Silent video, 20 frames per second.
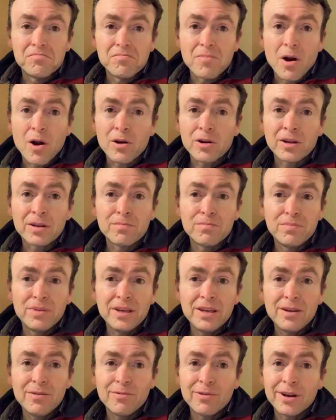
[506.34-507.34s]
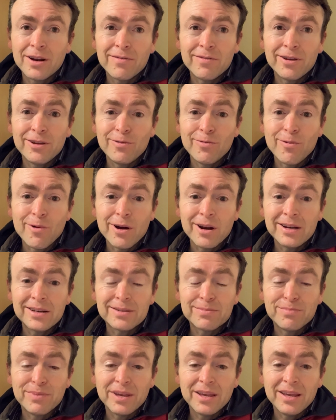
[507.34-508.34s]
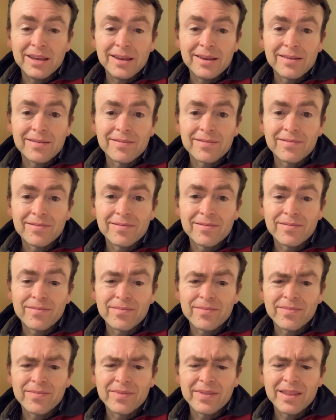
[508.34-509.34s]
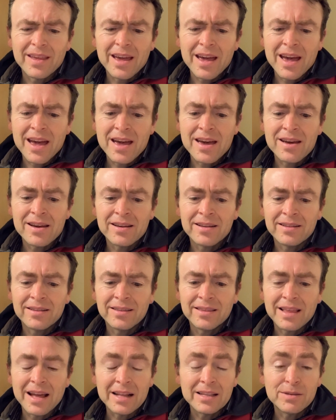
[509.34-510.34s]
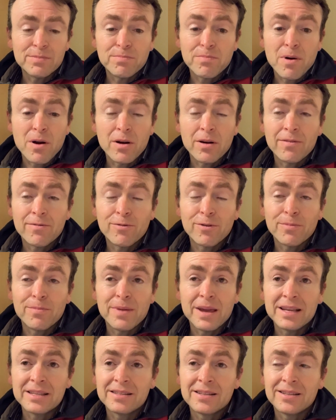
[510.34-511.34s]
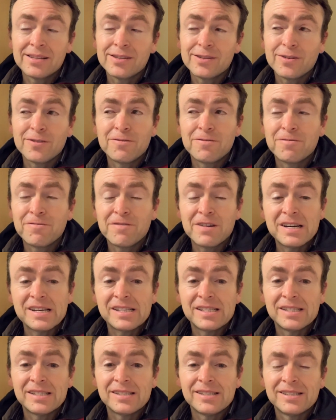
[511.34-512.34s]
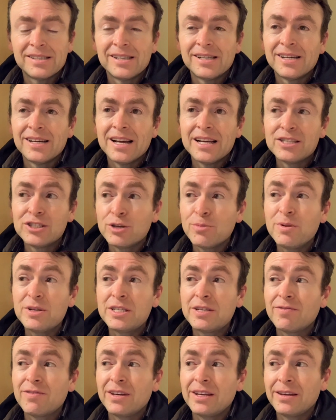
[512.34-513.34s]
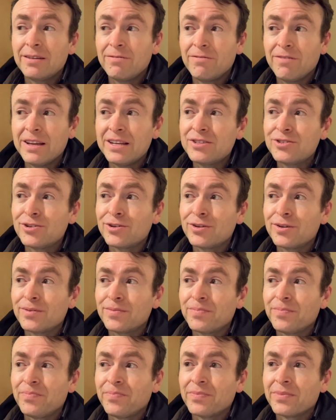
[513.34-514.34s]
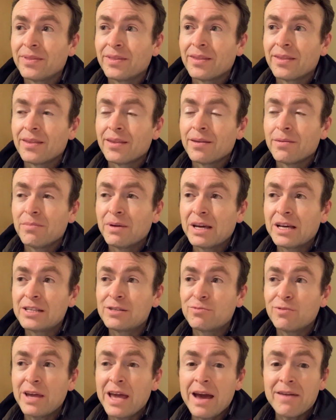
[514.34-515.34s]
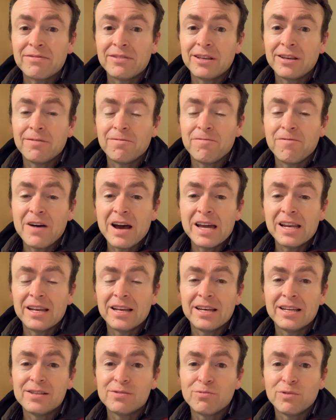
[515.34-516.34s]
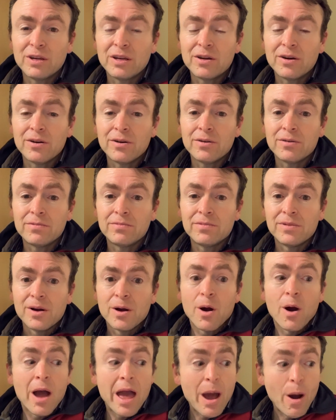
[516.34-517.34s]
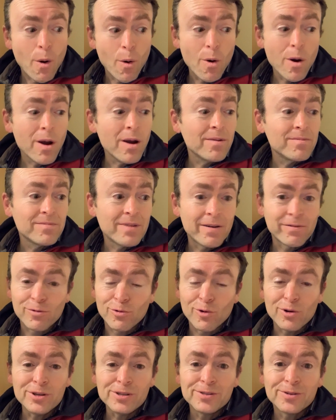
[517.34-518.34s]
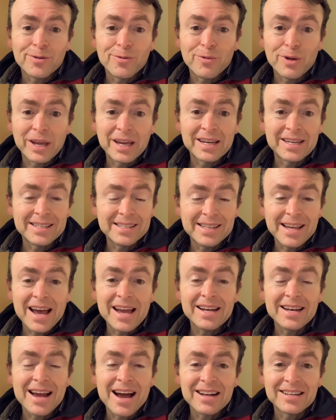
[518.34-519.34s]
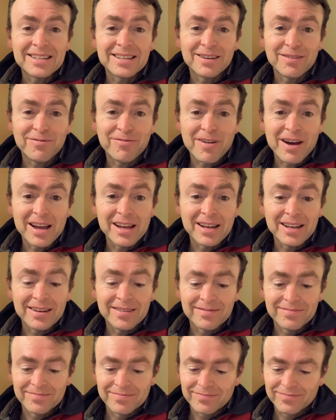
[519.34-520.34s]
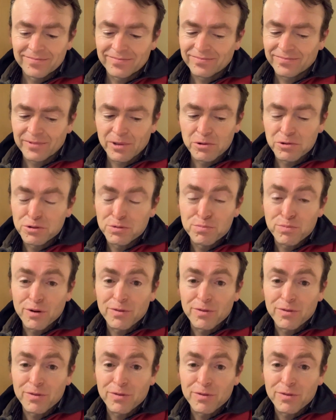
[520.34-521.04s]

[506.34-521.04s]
art could be whatever you want it to be. And that's part of what makes it so fun, so much of an adventure, because we have to define it as we go. Or, of course, we could decide not to define it, which is